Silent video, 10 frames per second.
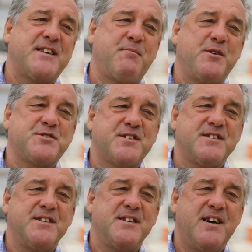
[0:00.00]
the most
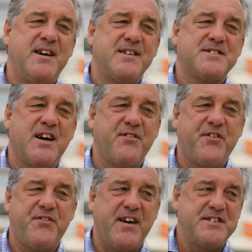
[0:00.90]

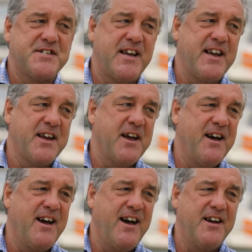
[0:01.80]
self-effacing,
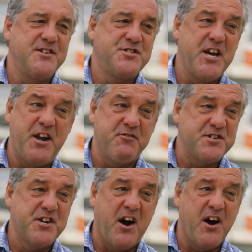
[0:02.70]

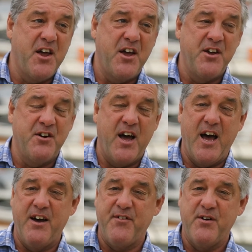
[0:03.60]
generous guy you
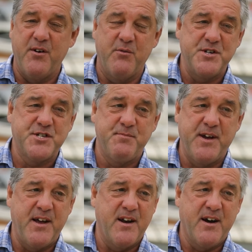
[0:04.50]
ever wish to
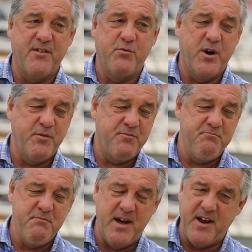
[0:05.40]
meet. Now, I've worked with
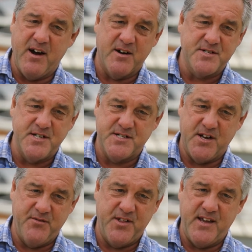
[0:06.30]
many artists
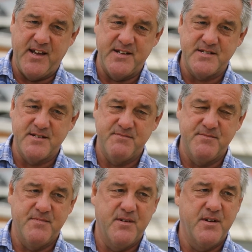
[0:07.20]
over the years,
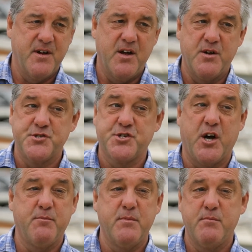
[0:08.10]

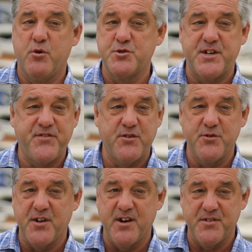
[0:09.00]
some more
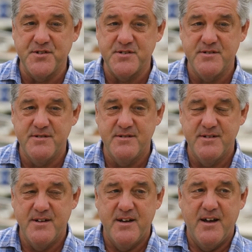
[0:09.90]
difficult than others.
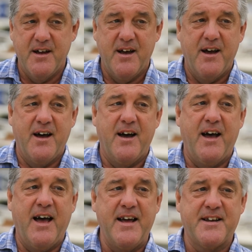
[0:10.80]

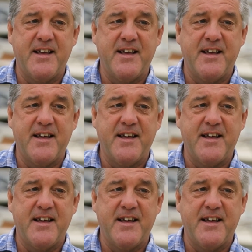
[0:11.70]
Ed